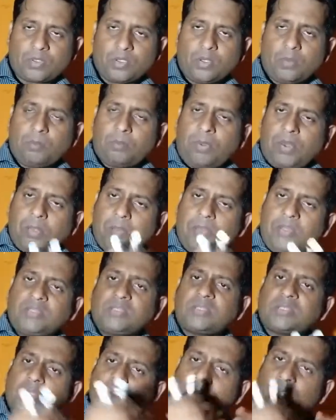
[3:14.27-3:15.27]
pre
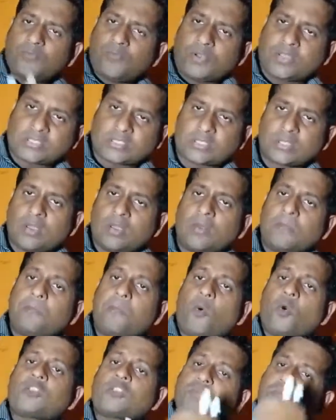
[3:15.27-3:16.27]
means first,
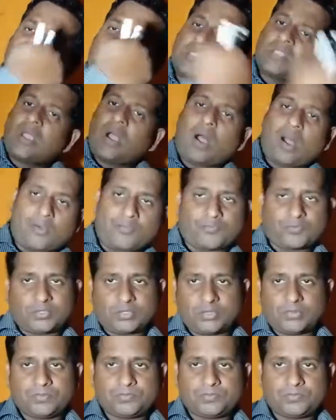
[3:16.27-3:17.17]
post means after.